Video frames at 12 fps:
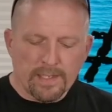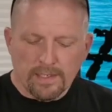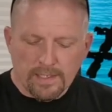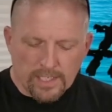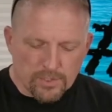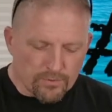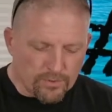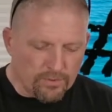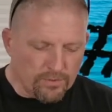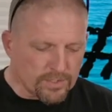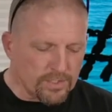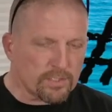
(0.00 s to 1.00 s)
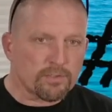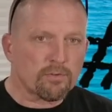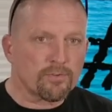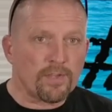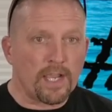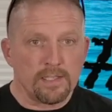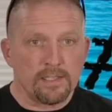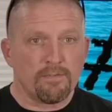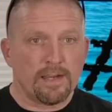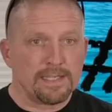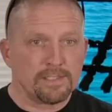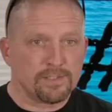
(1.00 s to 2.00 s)
Introduced this little tiny
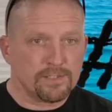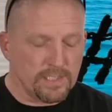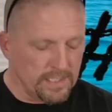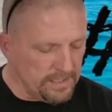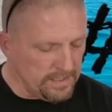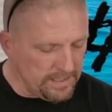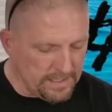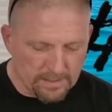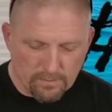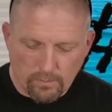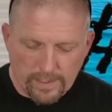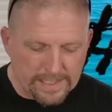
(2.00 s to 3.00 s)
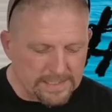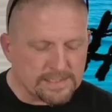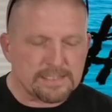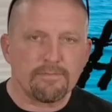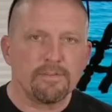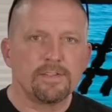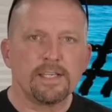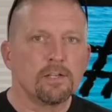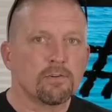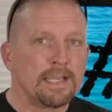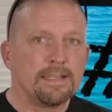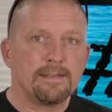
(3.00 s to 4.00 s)
device. It weighs 17
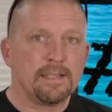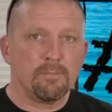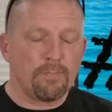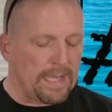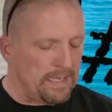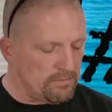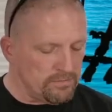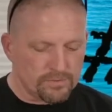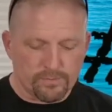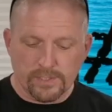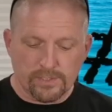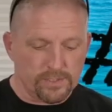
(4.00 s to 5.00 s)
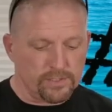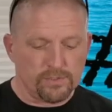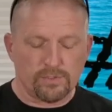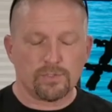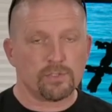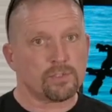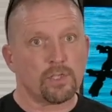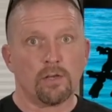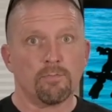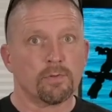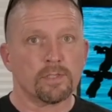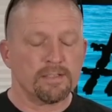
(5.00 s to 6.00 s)
or 18 pounds, which is just
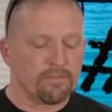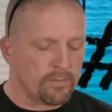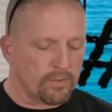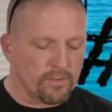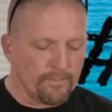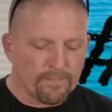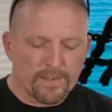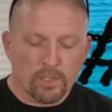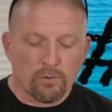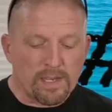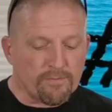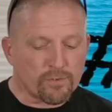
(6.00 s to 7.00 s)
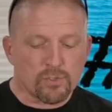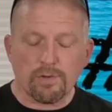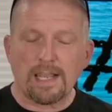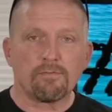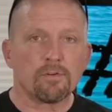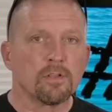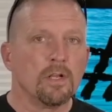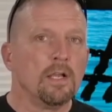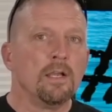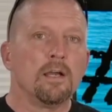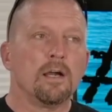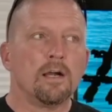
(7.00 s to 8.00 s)
unbelievable. Great for travel.
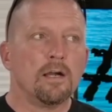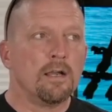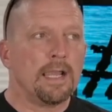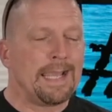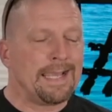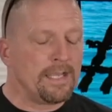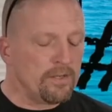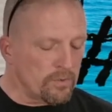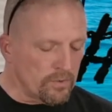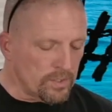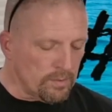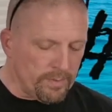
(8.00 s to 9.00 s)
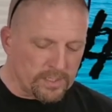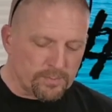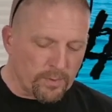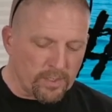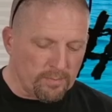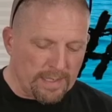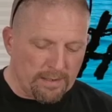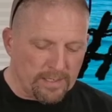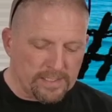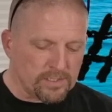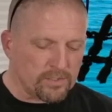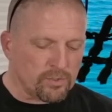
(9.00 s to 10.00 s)
And the best part about it
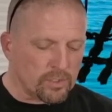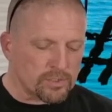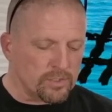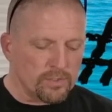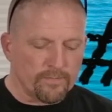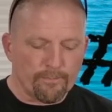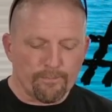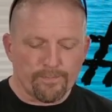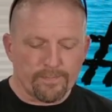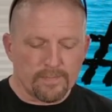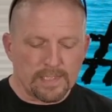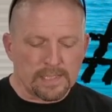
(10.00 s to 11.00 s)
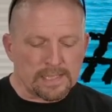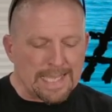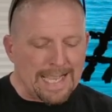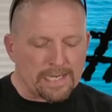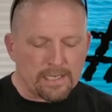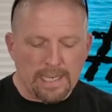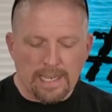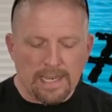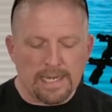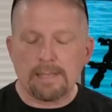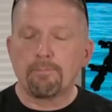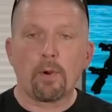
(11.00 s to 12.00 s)
is it doesn't lack
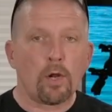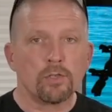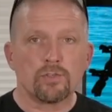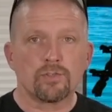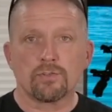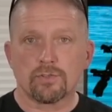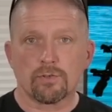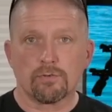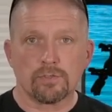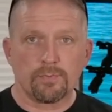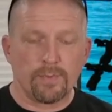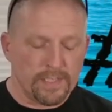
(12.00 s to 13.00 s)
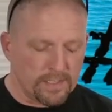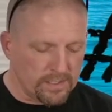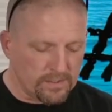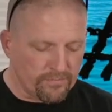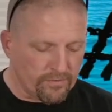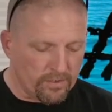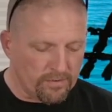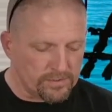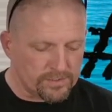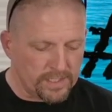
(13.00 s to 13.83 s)
any punch, so to speak, as far as a